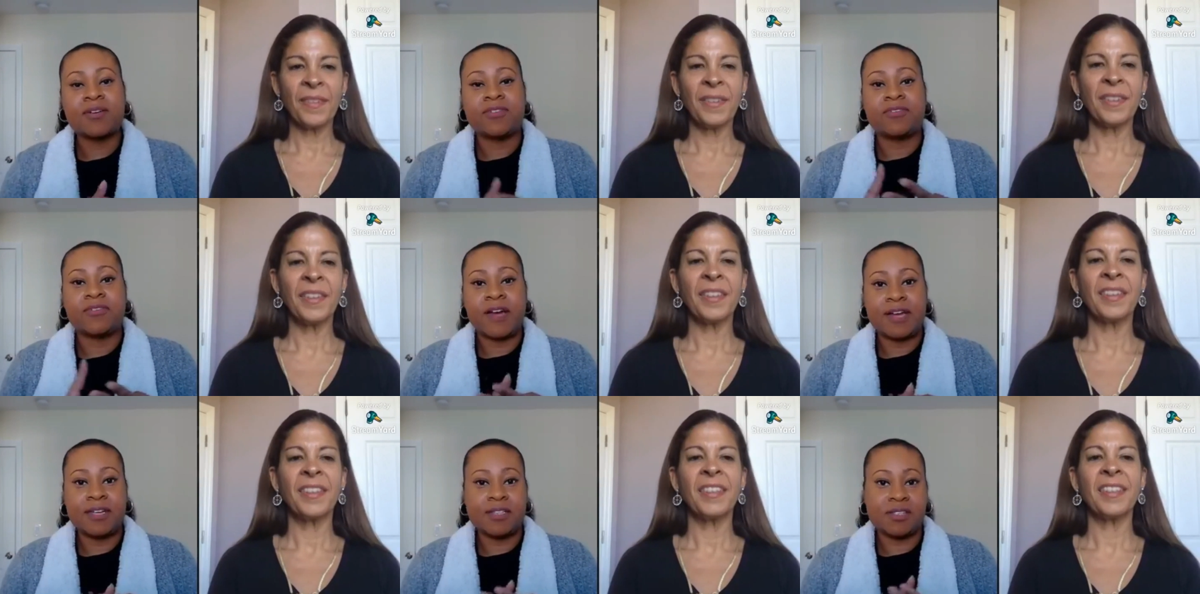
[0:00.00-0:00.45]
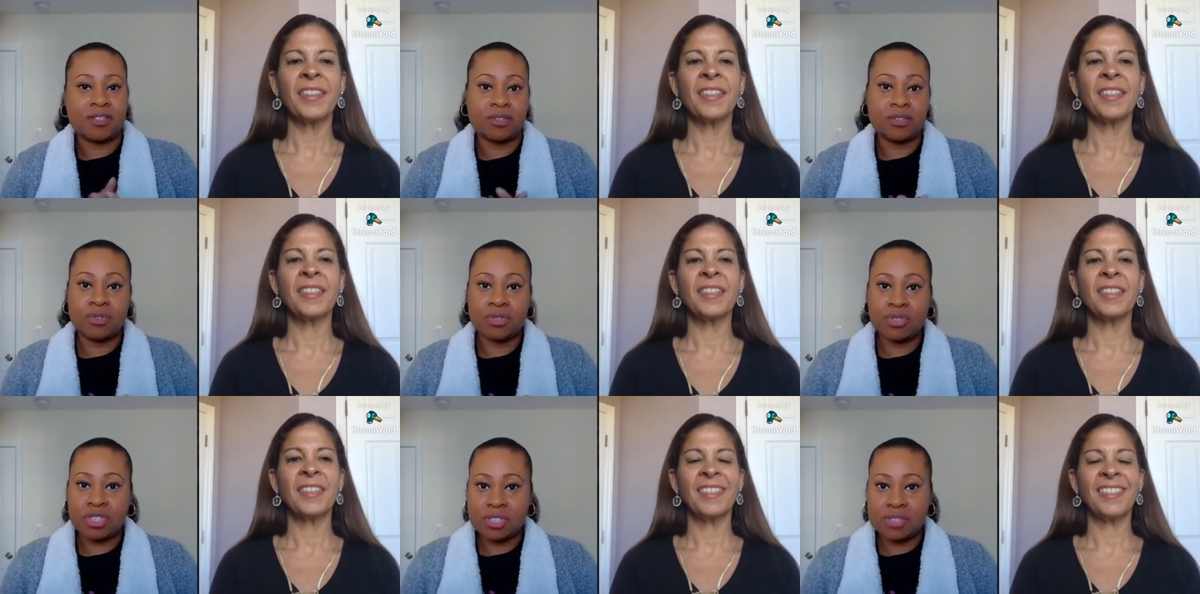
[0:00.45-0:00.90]
Speaker 1: find
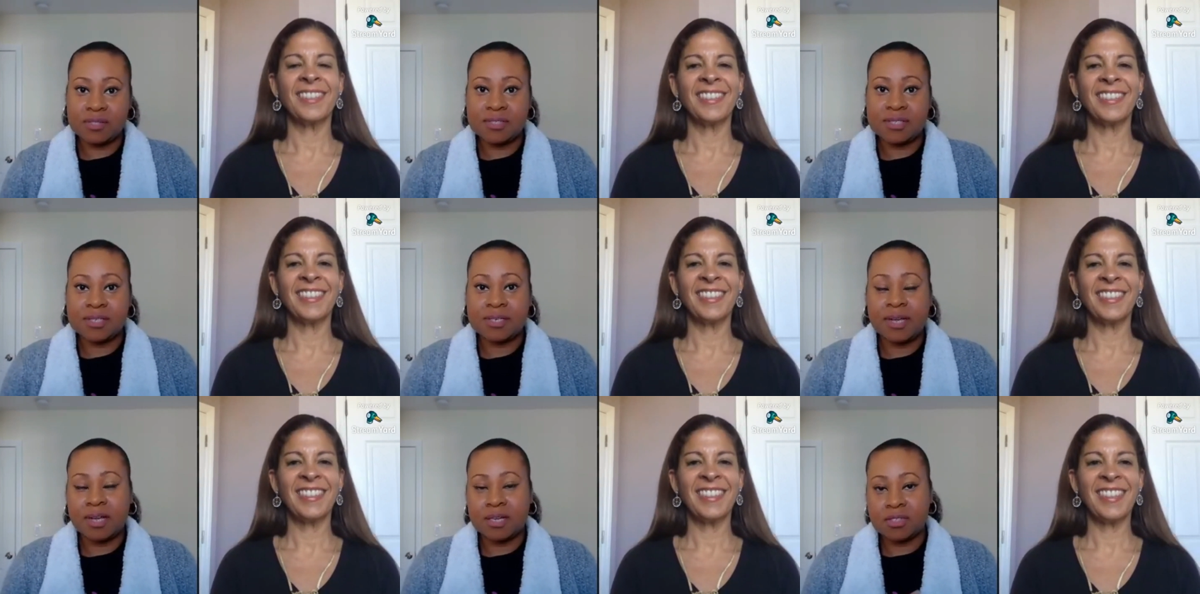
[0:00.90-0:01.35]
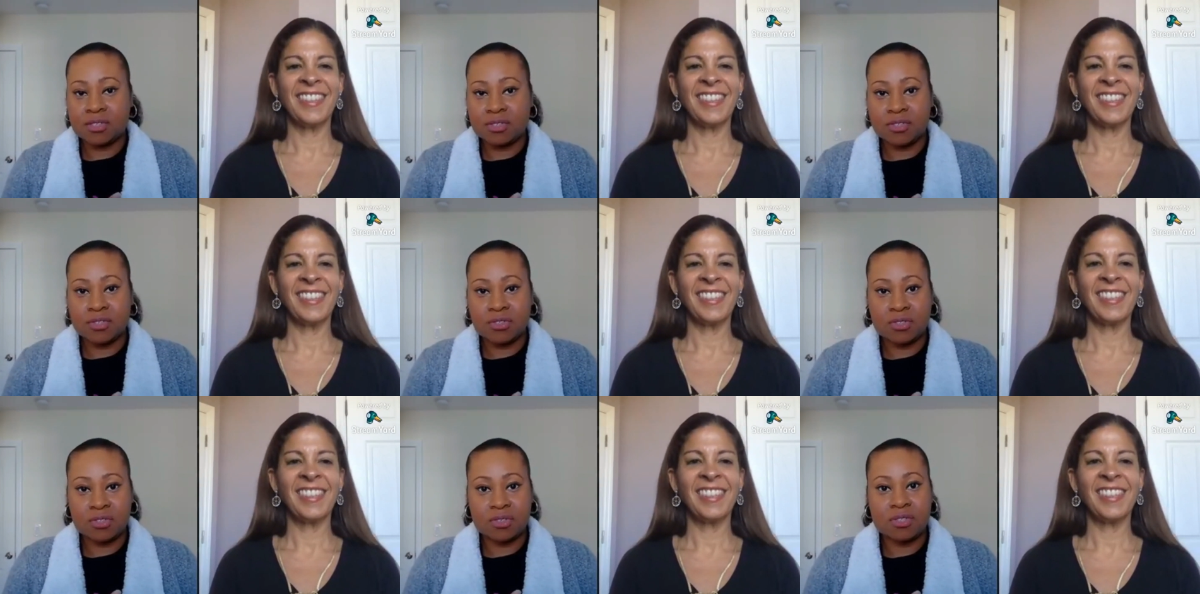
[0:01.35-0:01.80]
solutions and
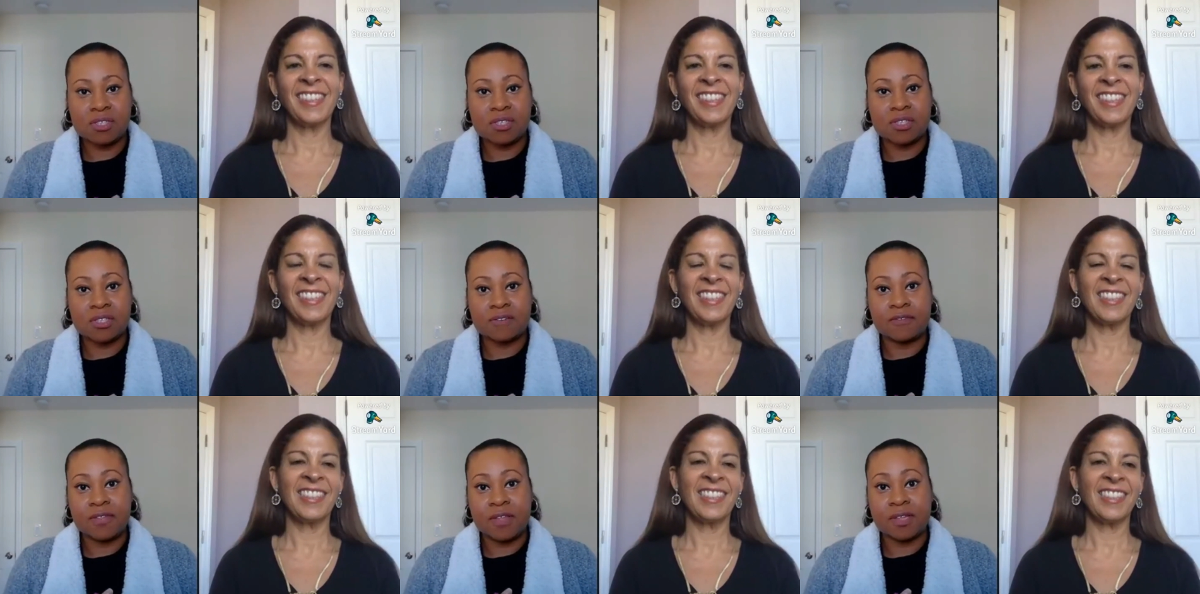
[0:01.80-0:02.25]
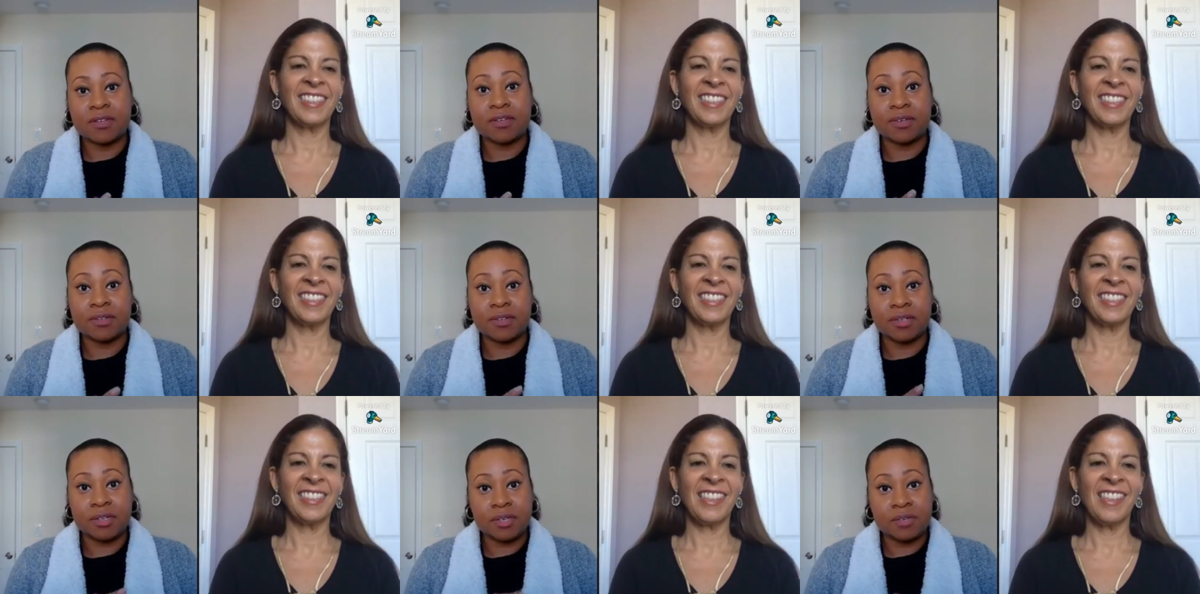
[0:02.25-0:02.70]
answers to the stuff that
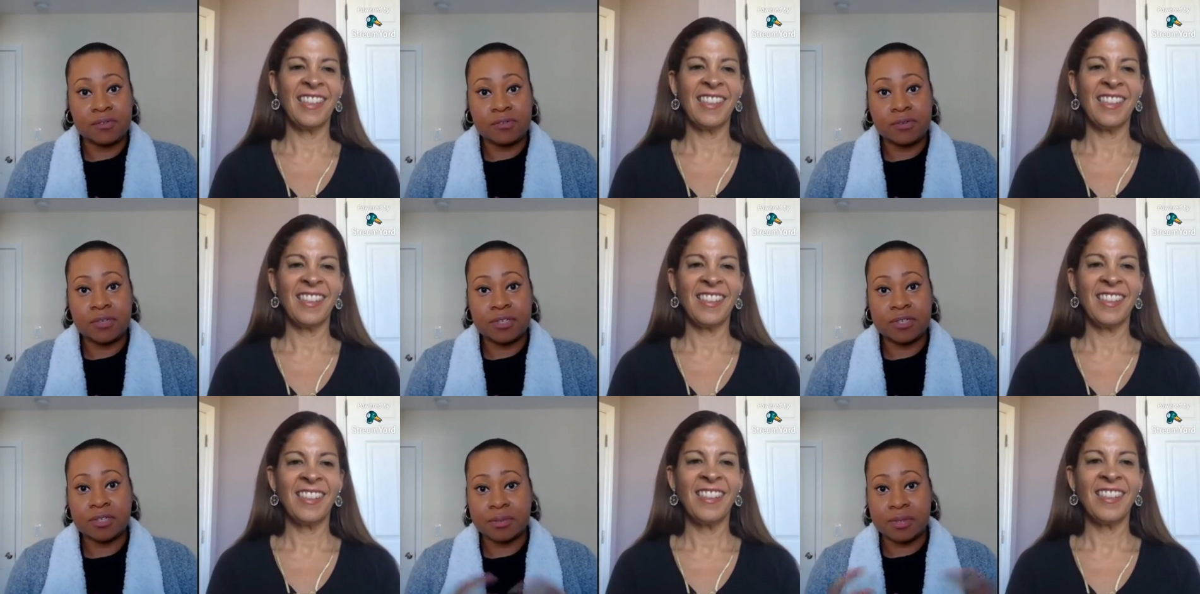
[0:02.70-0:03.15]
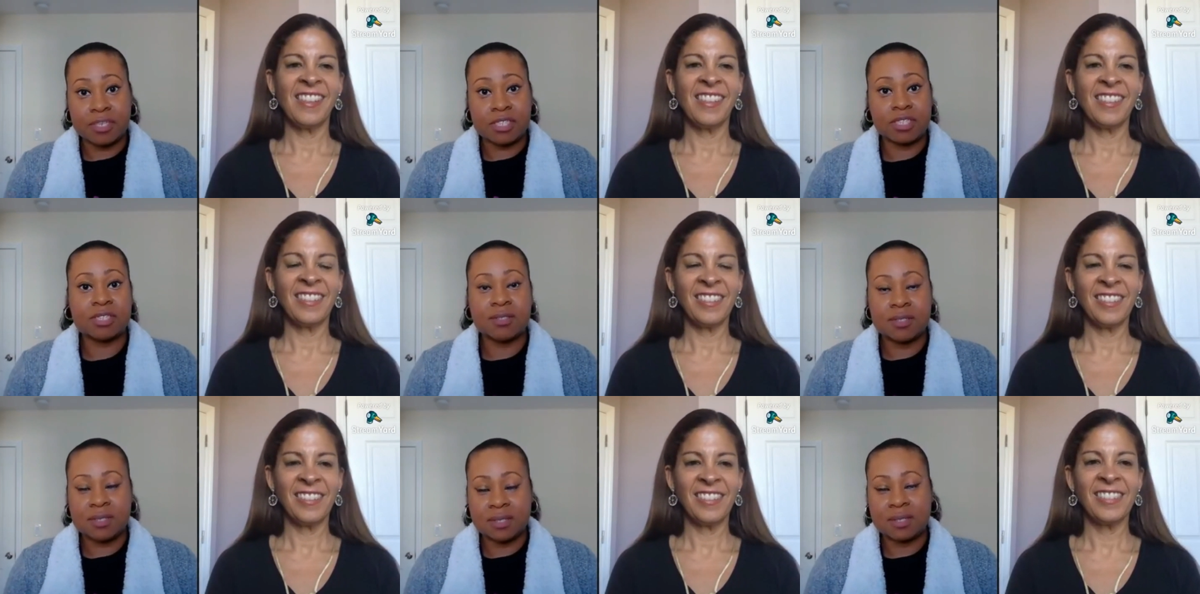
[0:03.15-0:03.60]
they're looking for, the
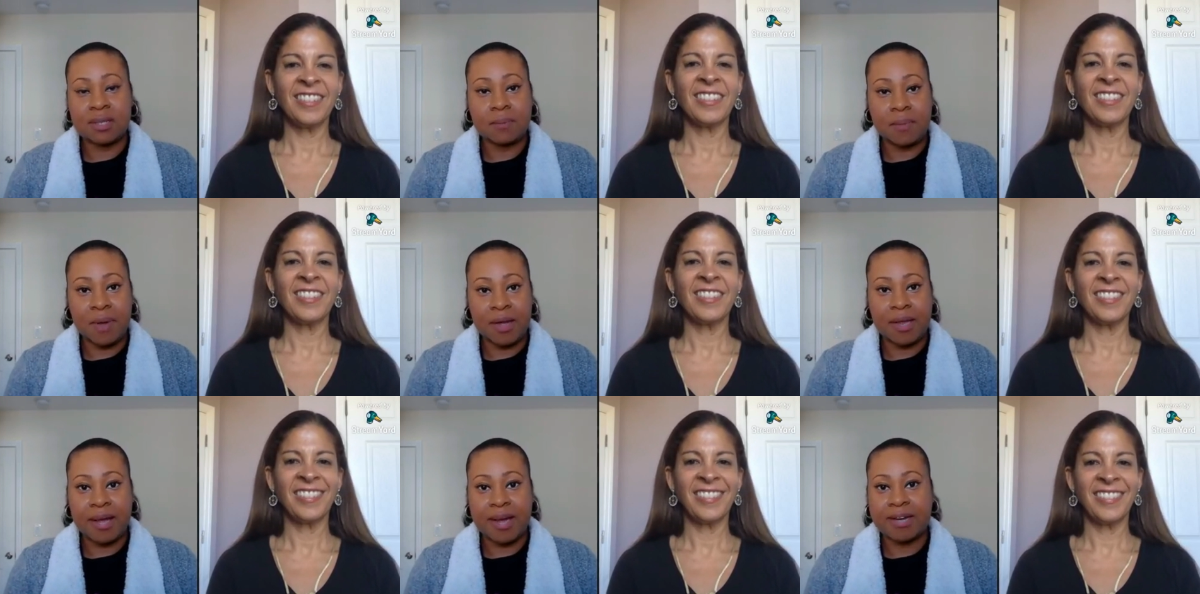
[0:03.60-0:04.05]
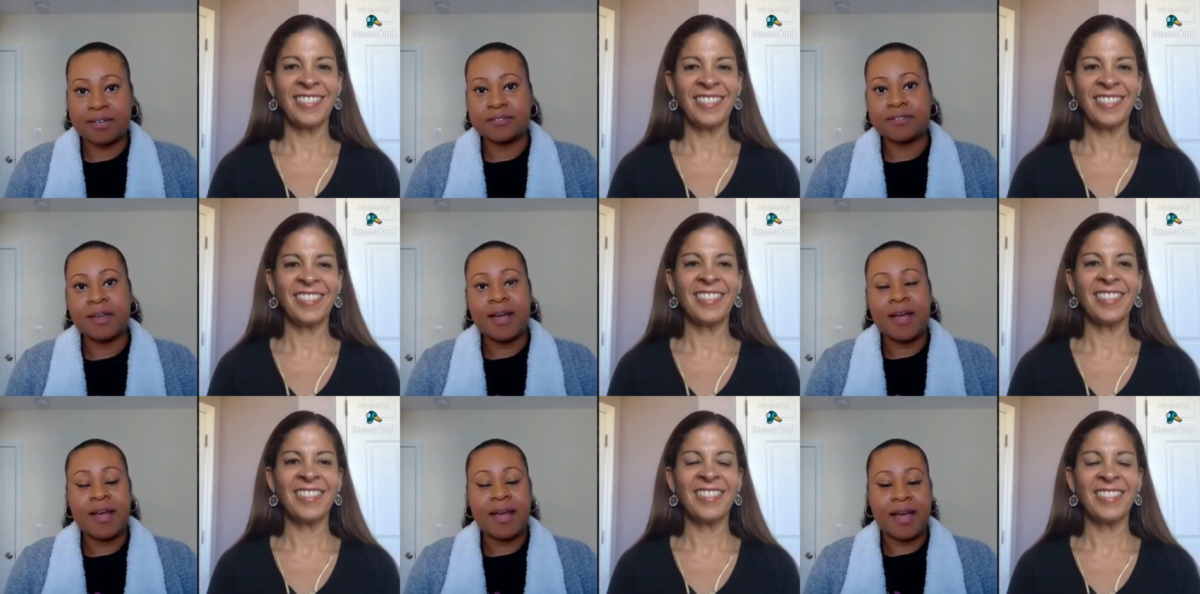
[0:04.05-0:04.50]
questions that they might have.